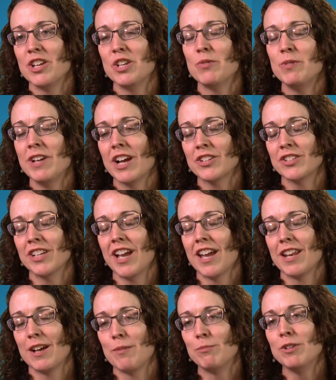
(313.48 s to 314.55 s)
You know, we actually
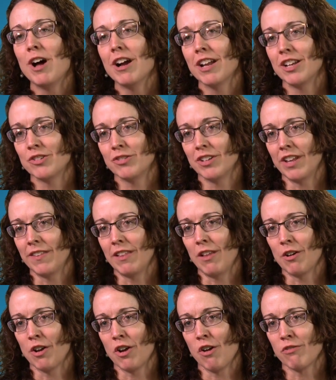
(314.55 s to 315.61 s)
had a blog entry not that
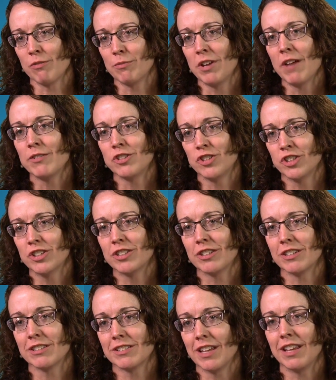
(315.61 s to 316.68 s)
long ago from Kevin
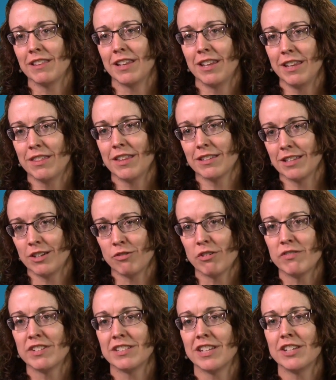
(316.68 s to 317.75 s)
Shug saying that he thinks that
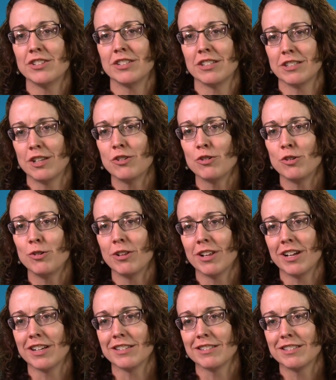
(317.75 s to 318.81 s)
derivatization is
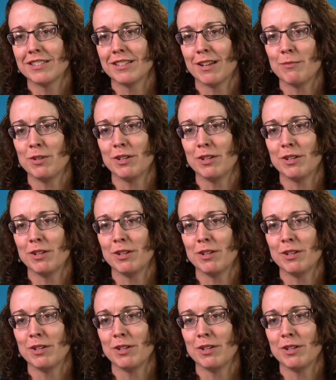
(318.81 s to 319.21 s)
underutilized.